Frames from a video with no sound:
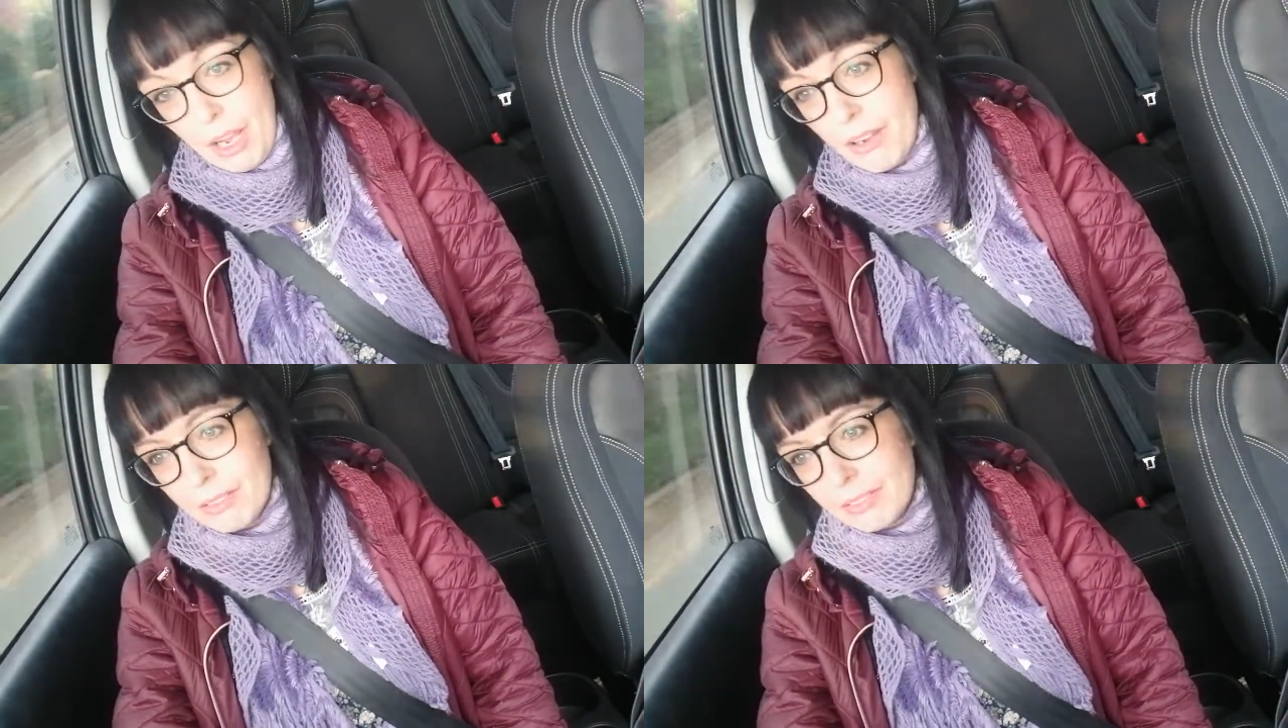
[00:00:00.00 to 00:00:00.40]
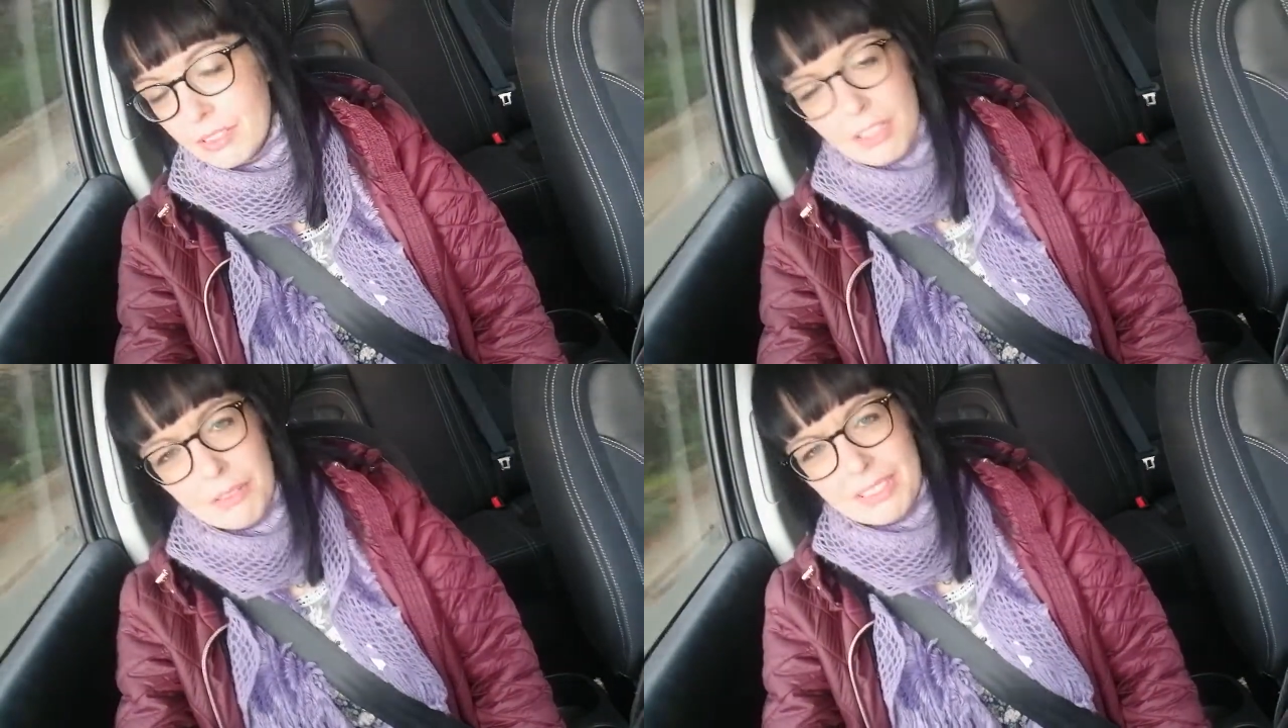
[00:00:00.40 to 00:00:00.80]
oh,
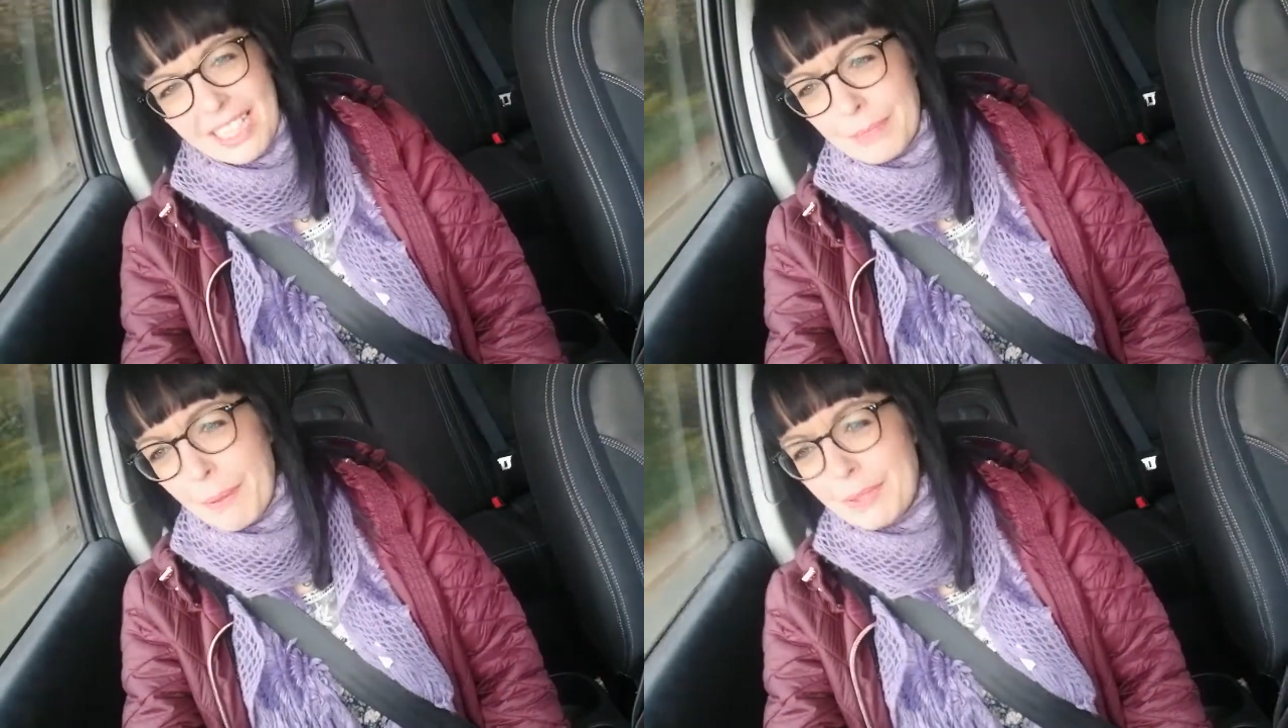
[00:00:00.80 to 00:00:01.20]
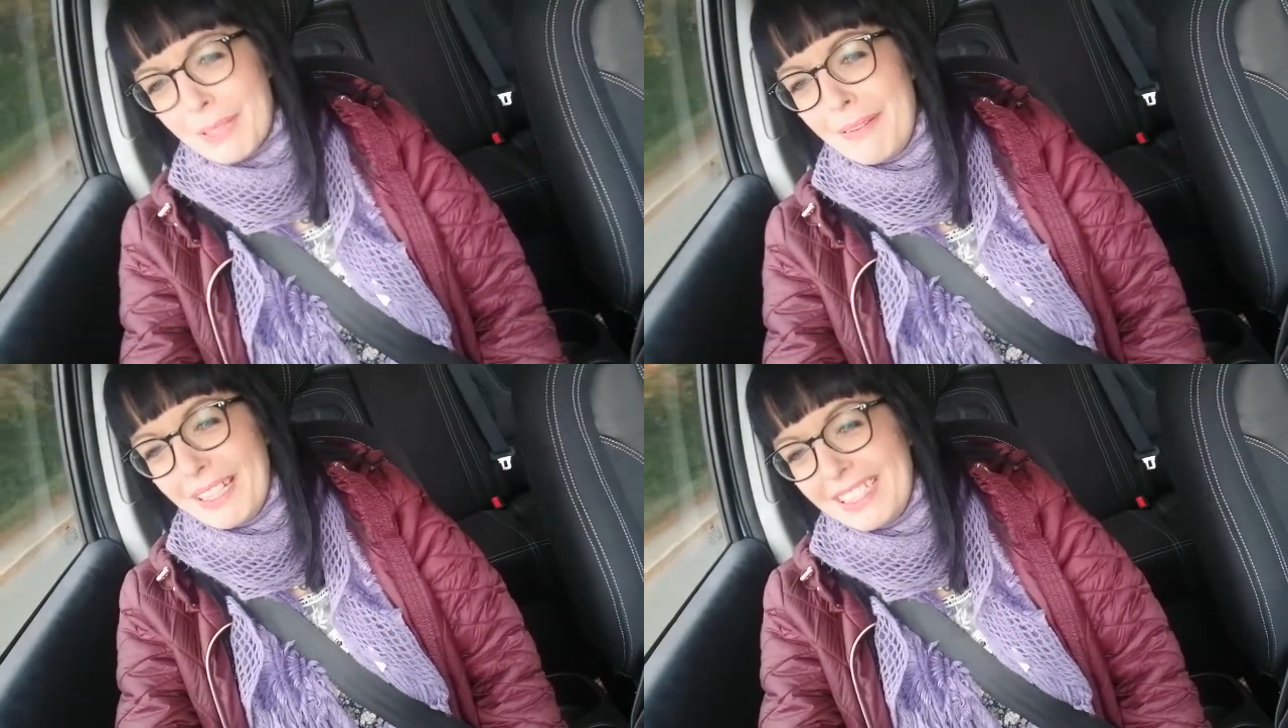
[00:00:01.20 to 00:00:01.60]
is that supposed
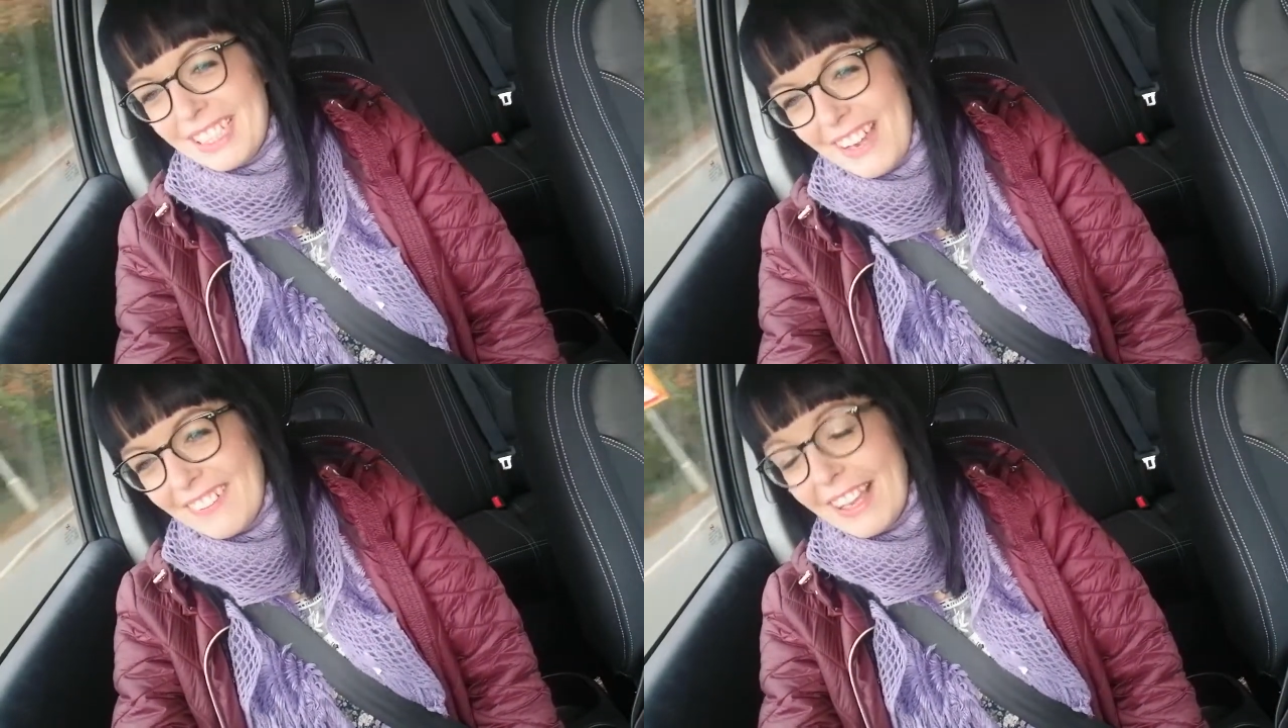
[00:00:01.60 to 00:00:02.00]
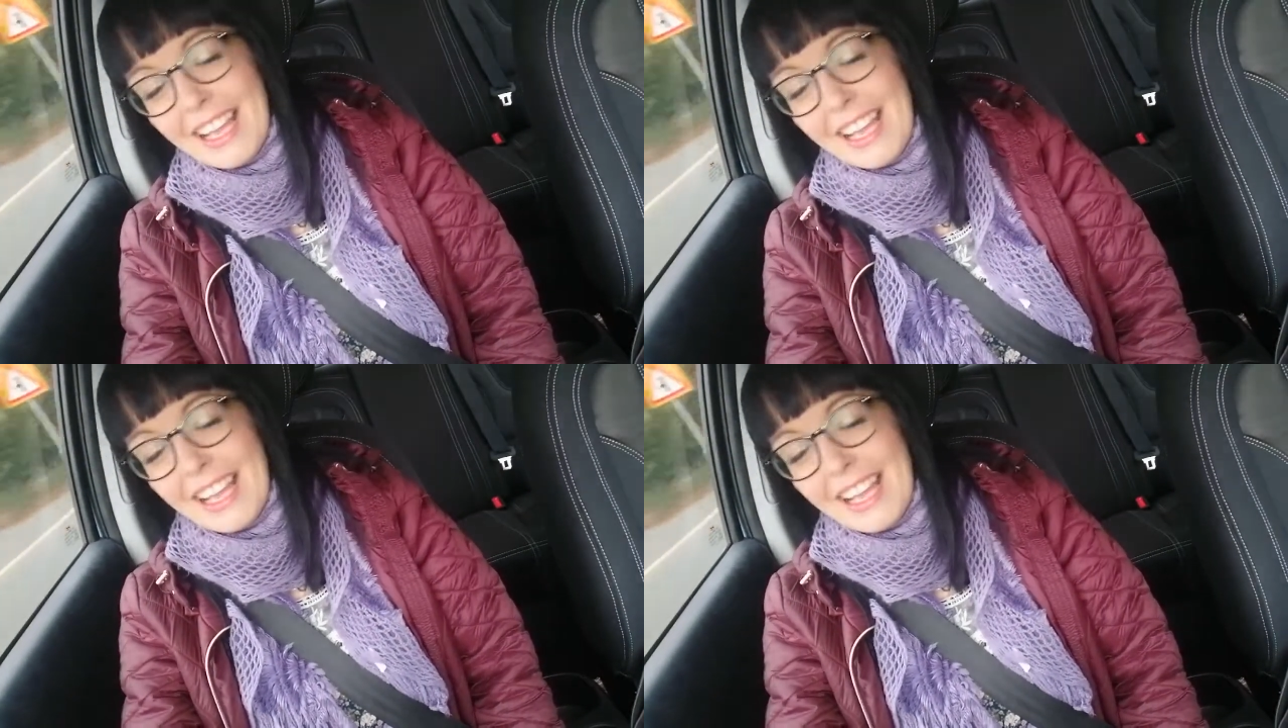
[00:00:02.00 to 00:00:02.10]
to be a joke?